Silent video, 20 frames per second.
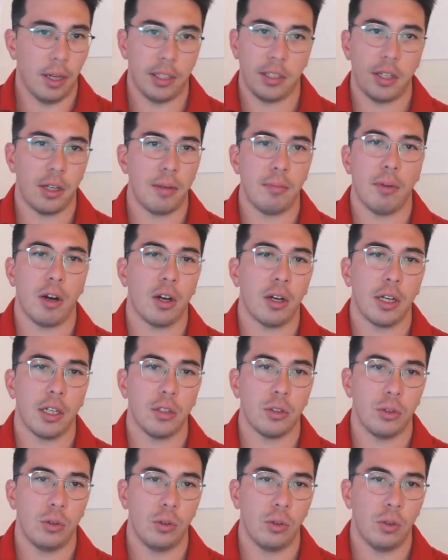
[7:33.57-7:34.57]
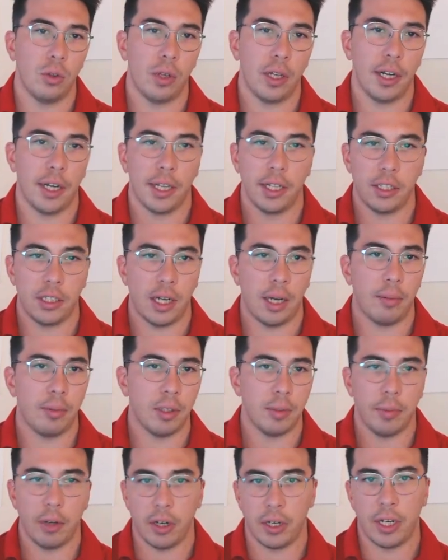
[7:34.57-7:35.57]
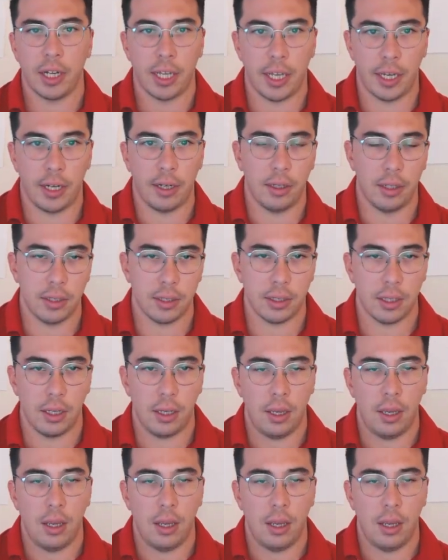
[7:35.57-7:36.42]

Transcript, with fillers: I studied marketing in school and I get a job as a marketing analyst.